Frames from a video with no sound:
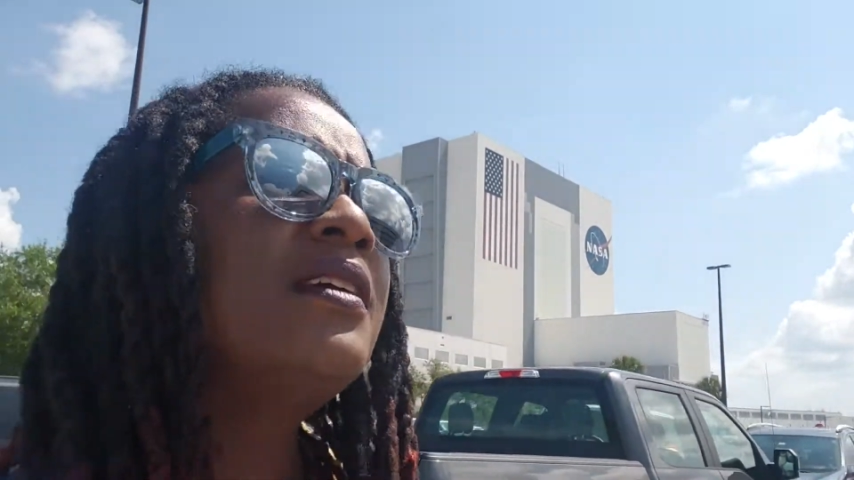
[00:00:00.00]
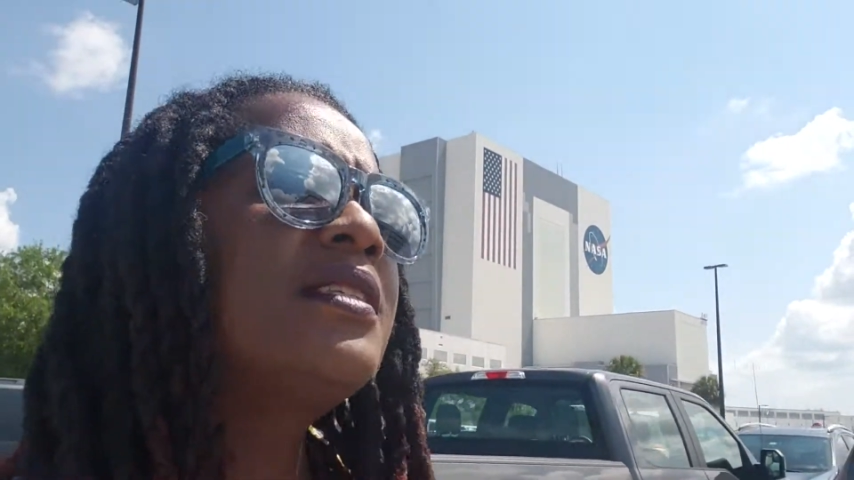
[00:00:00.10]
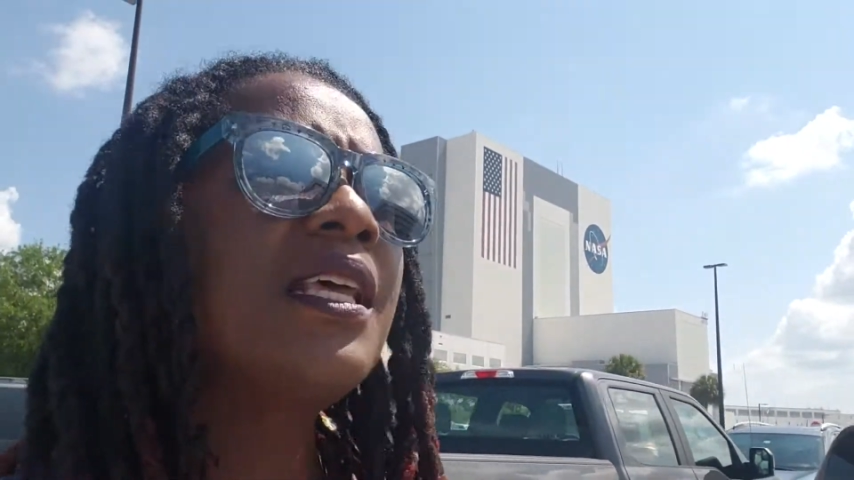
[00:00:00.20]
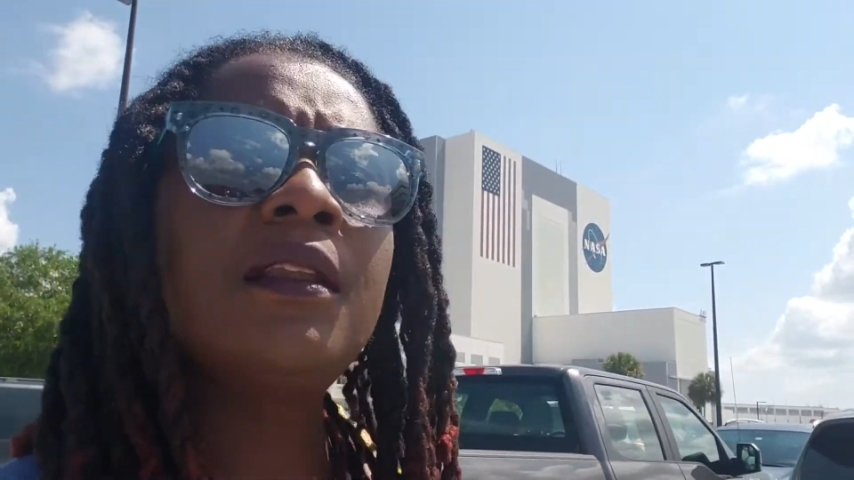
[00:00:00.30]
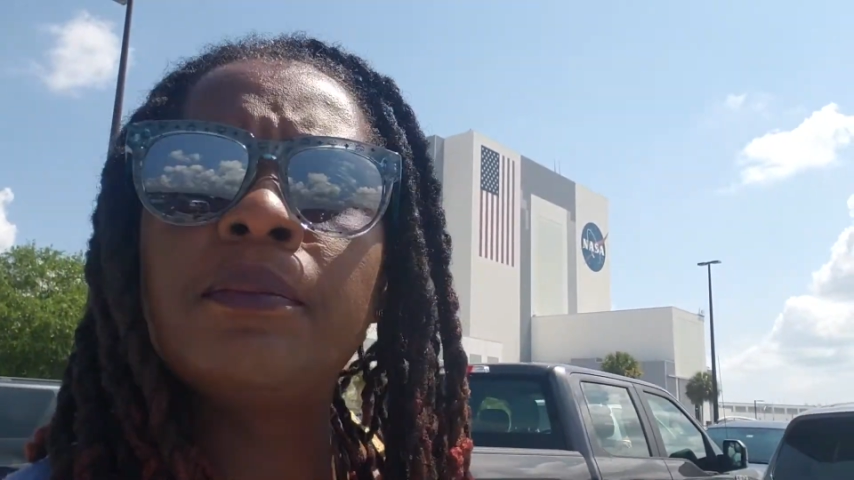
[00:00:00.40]

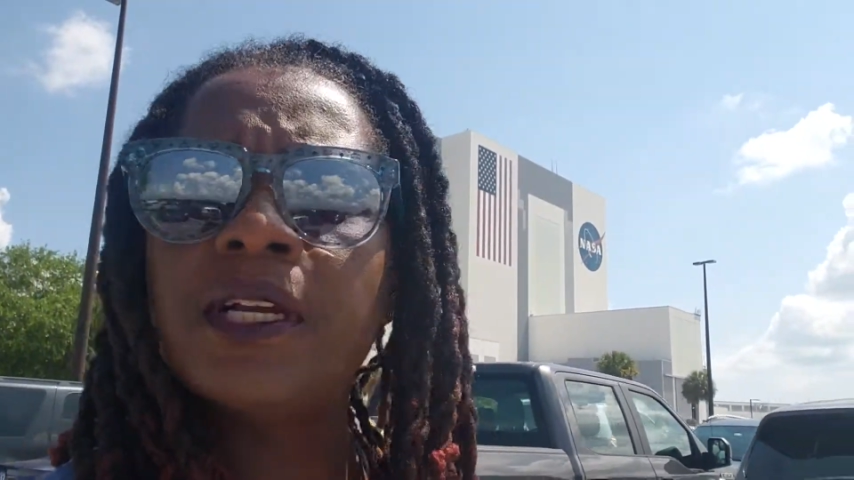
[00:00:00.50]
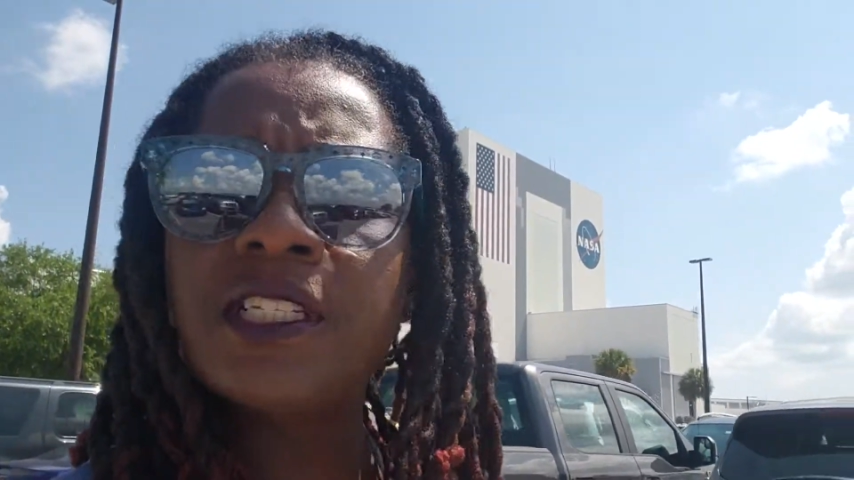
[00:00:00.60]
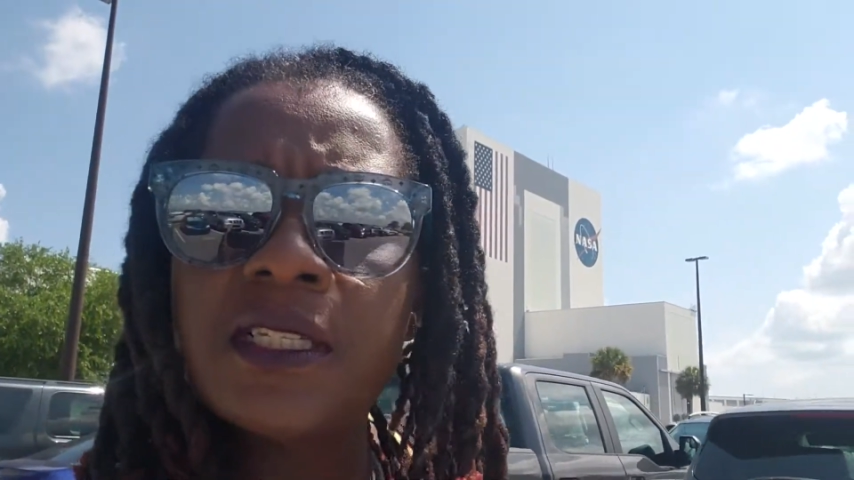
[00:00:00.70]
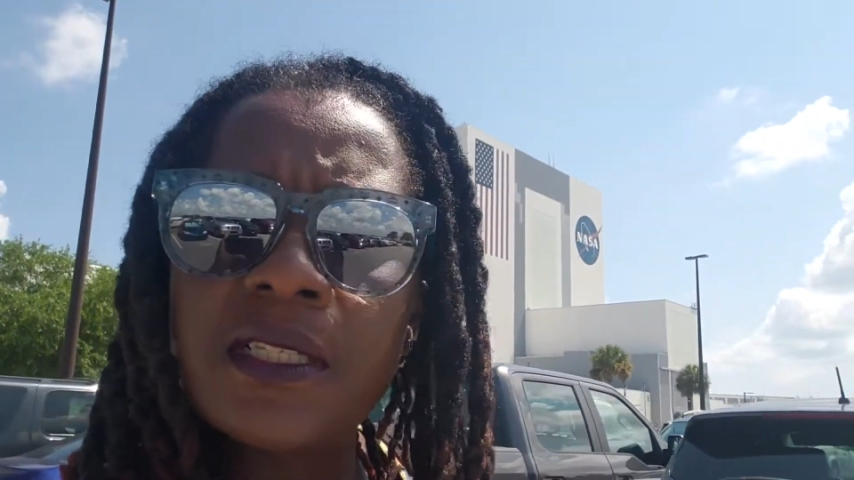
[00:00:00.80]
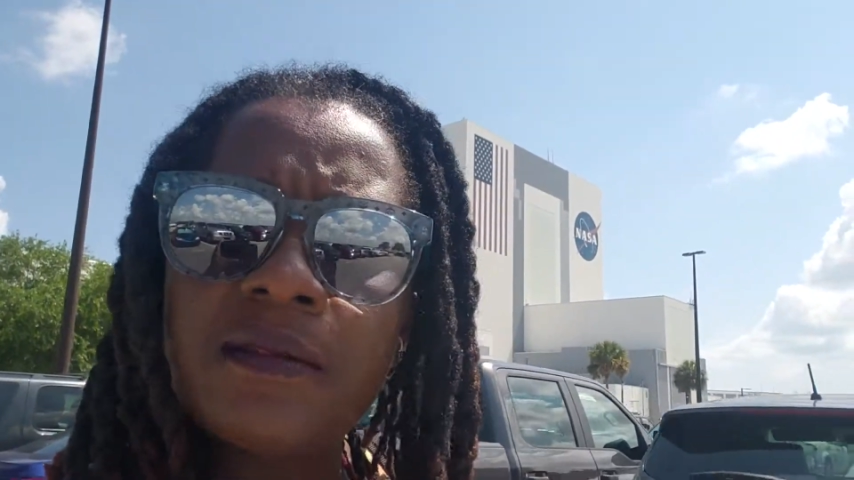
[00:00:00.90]

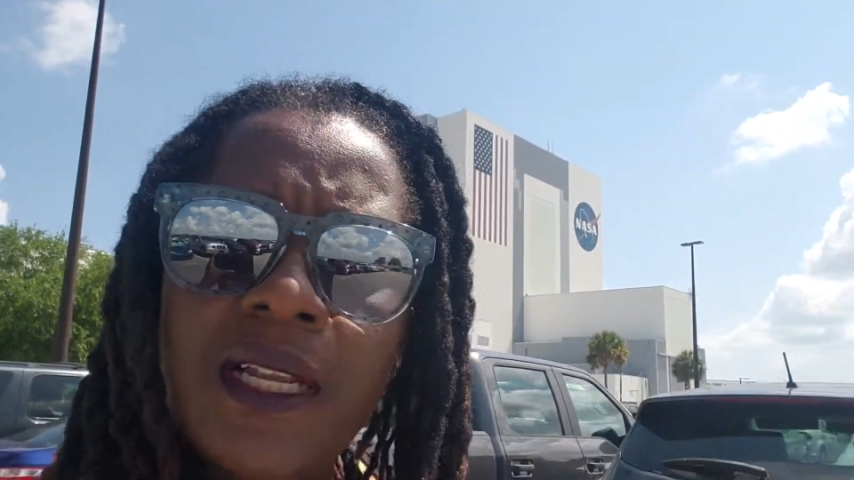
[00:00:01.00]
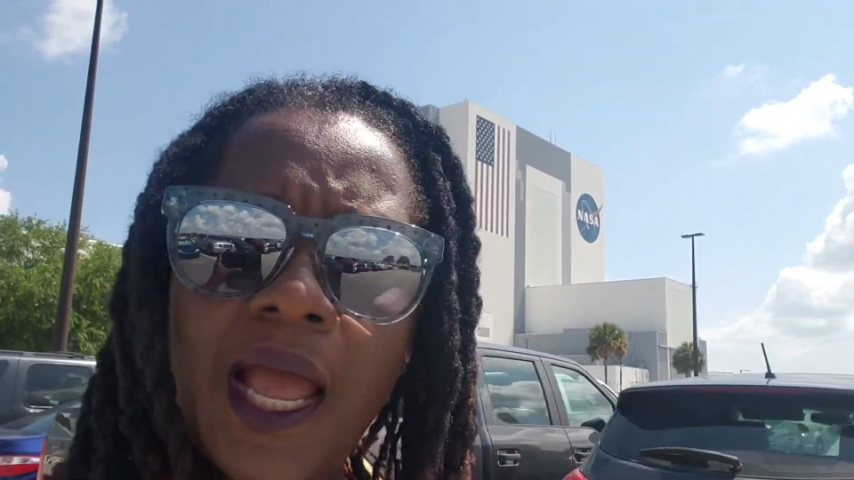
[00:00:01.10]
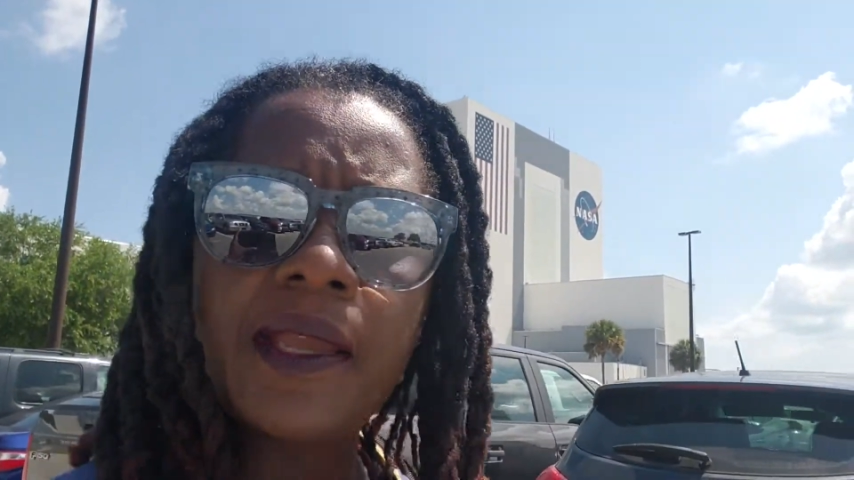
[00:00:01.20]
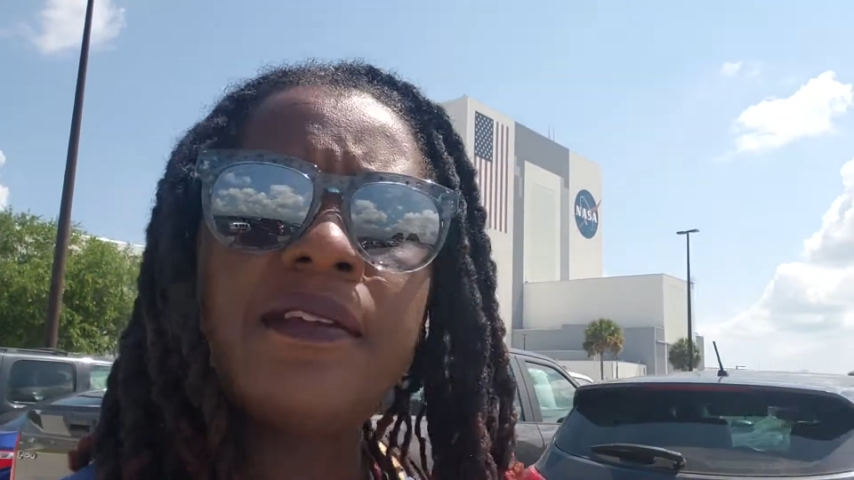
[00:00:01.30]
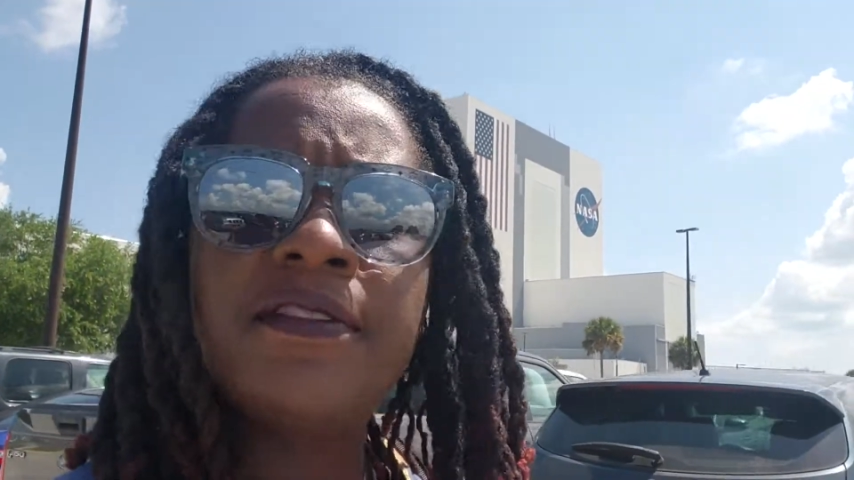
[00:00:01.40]
celebrations of
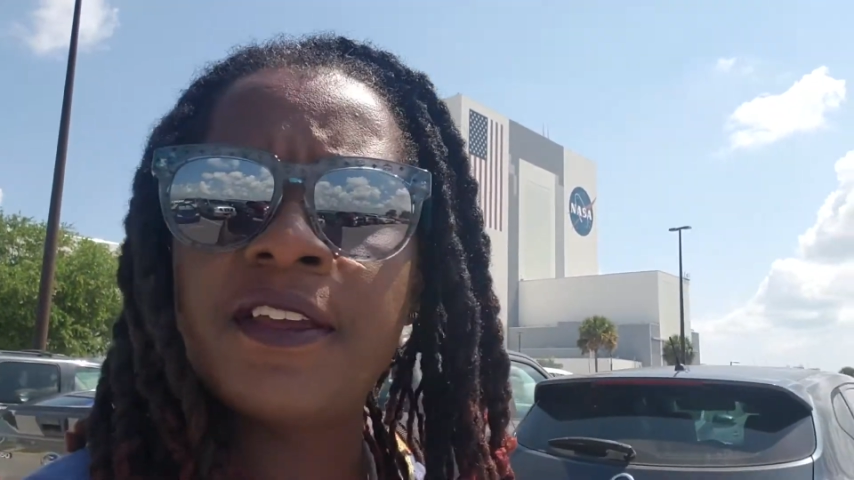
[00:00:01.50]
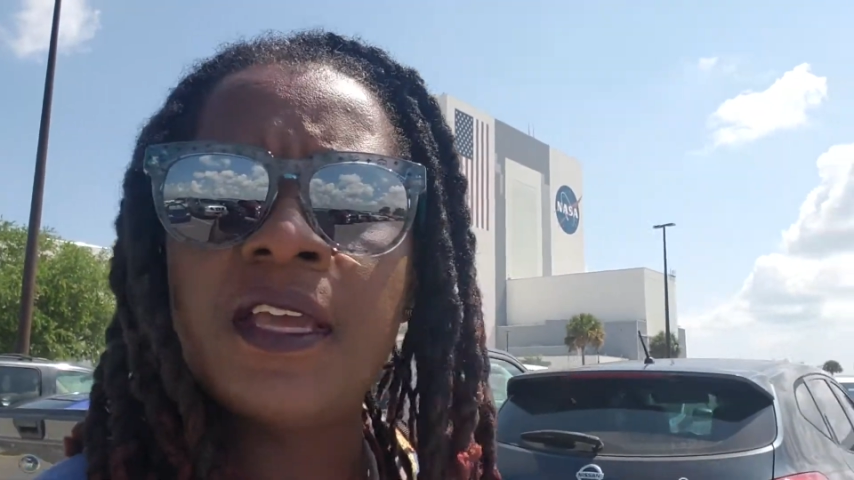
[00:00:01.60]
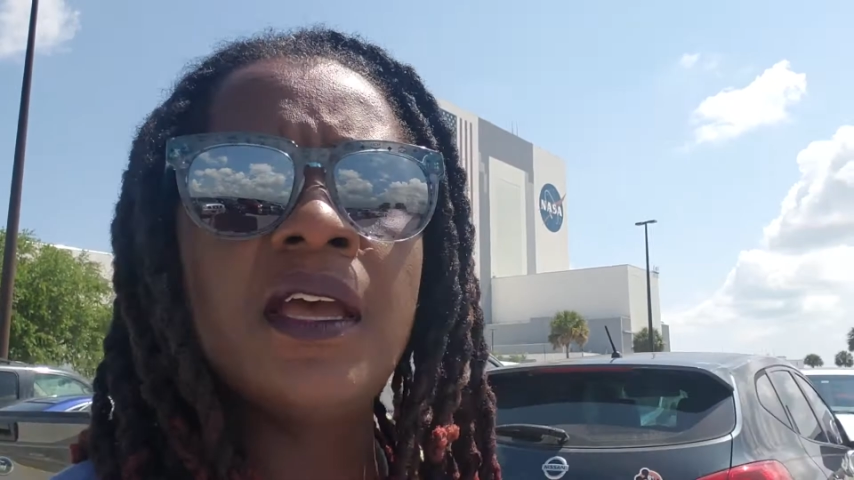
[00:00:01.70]
life